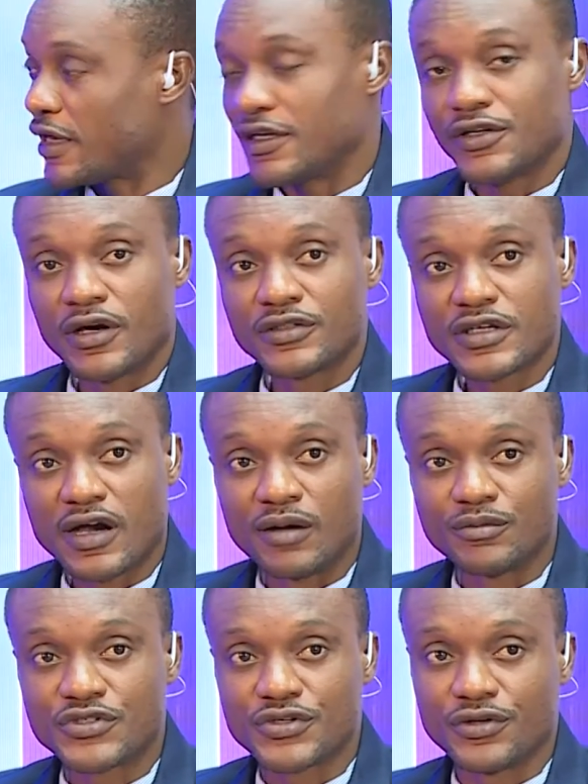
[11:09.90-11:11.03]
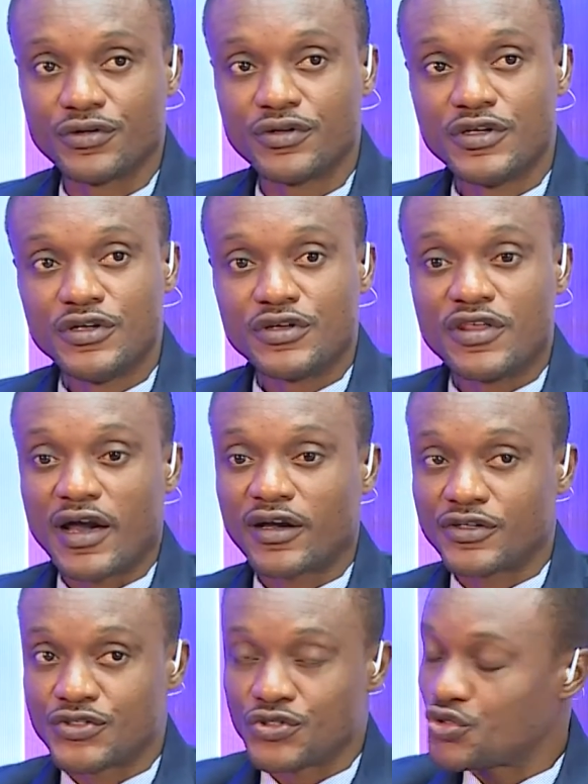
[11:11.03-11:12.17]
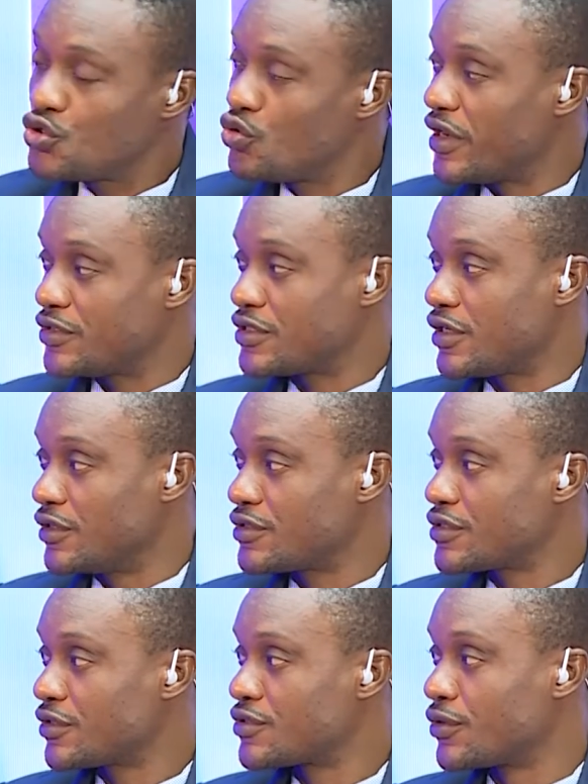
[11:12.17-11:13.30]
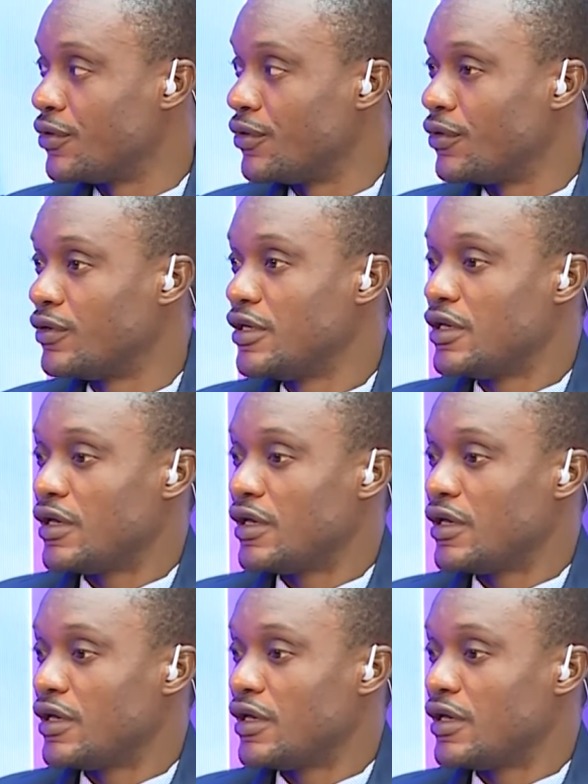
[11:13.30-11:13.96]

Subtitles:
that they don't come to their constituencies to